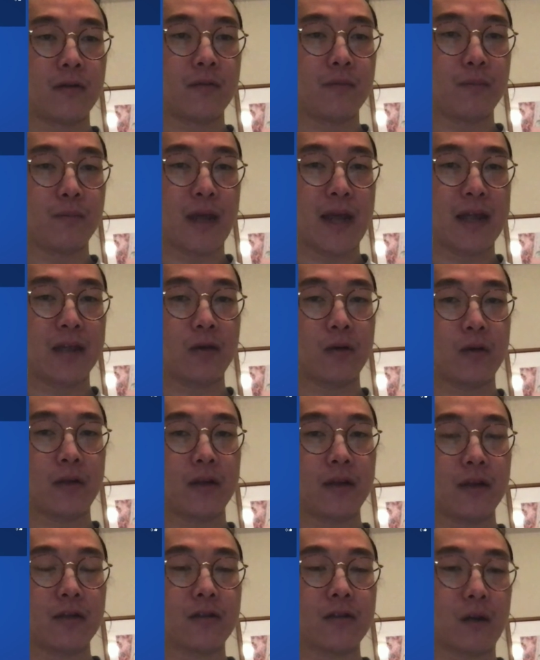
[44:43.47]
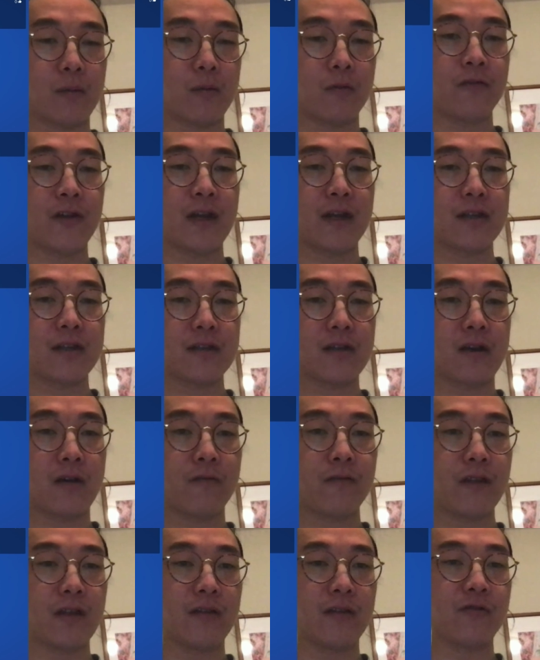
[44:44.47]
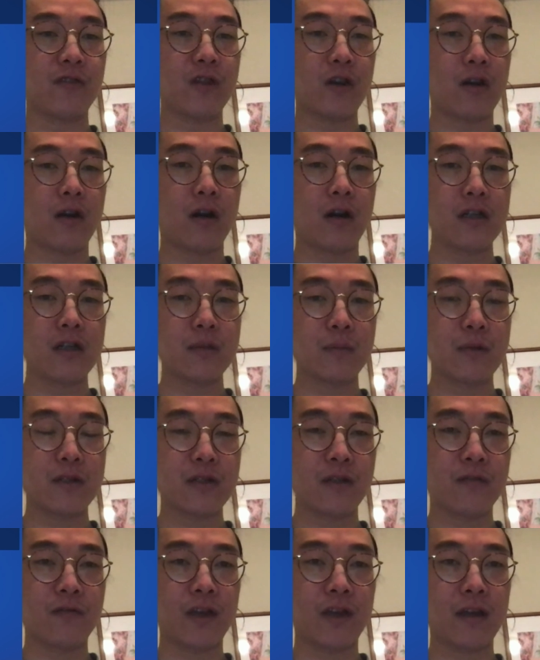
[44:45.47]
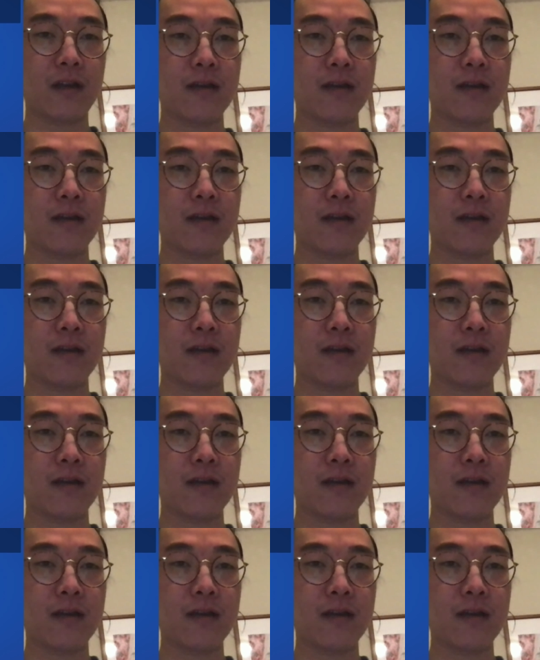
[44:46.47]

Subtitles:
manually in TurboFan itself if there are specific